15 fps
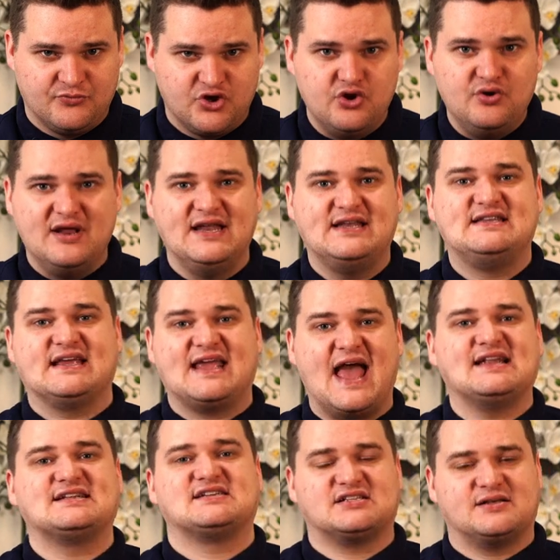You need to
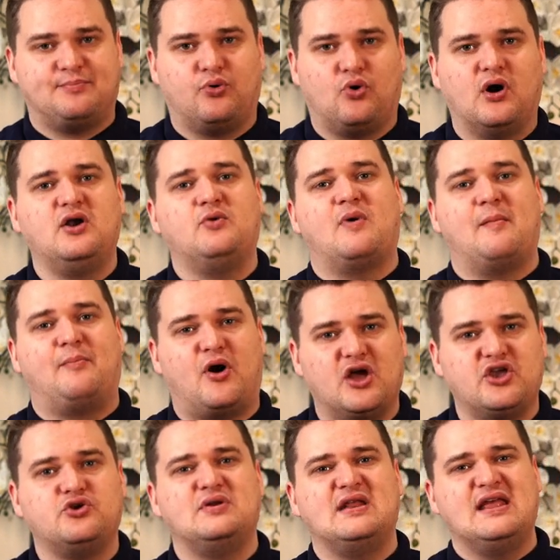get to the point whereby
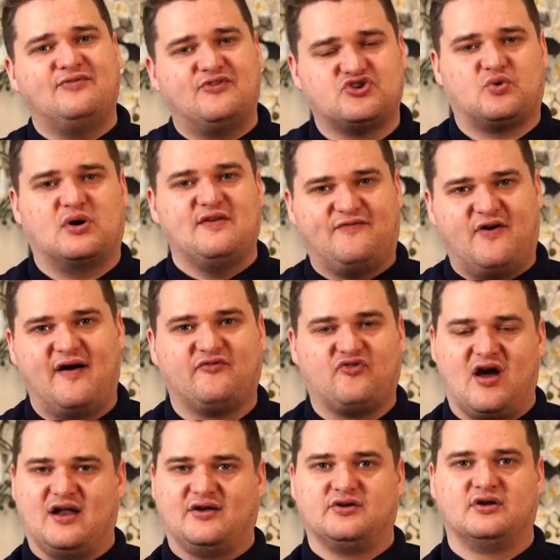you need the 25
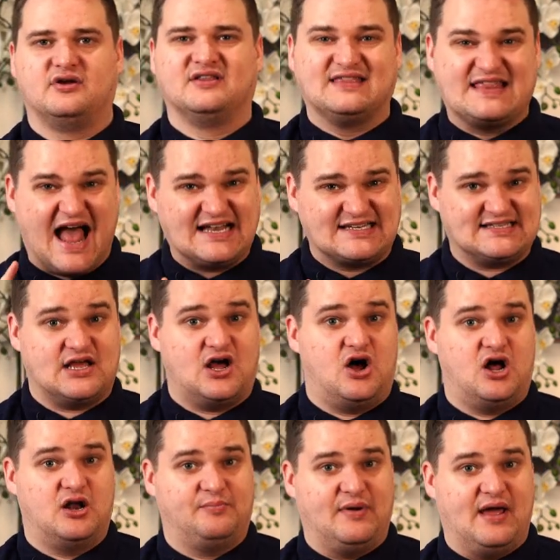grand. That's the
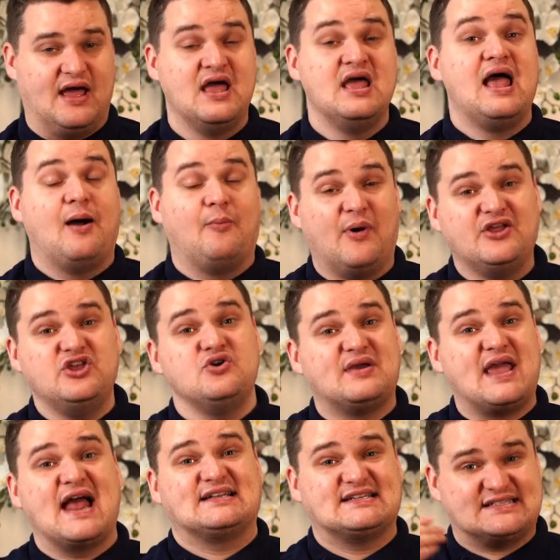hard bit. And when you
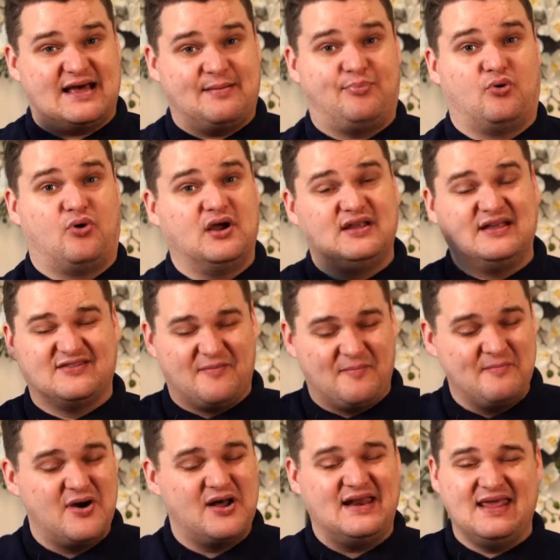get to that point, the
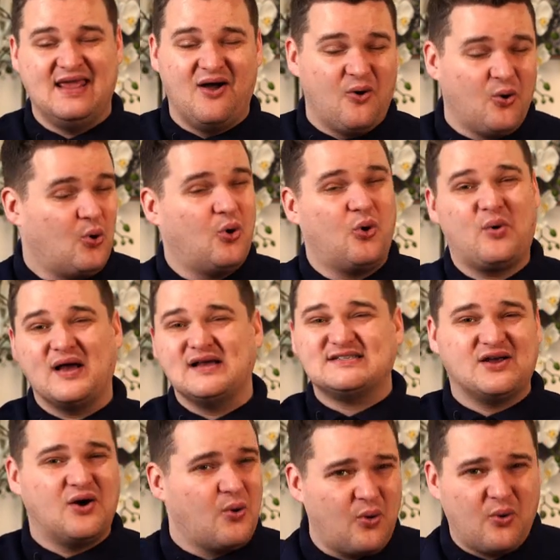money always,
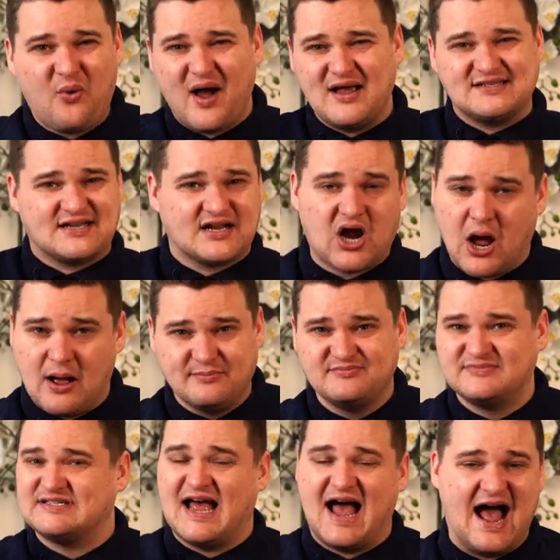always
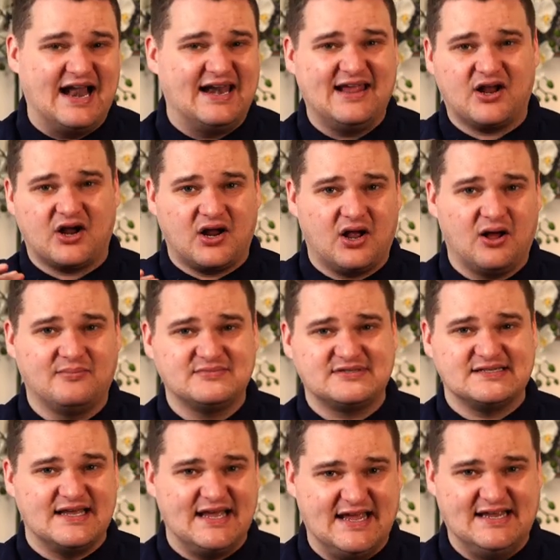comes, and it comes
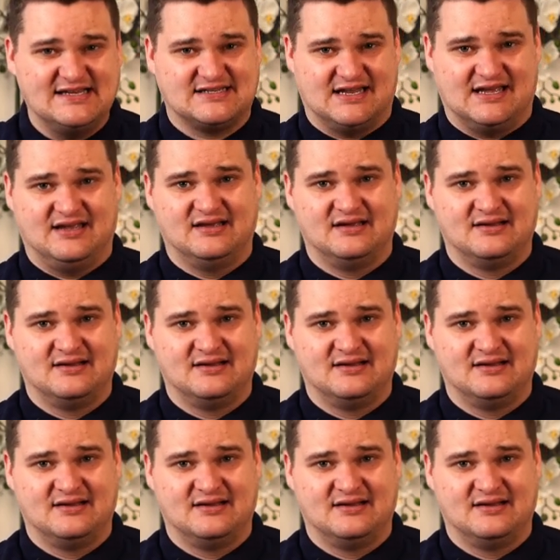easily.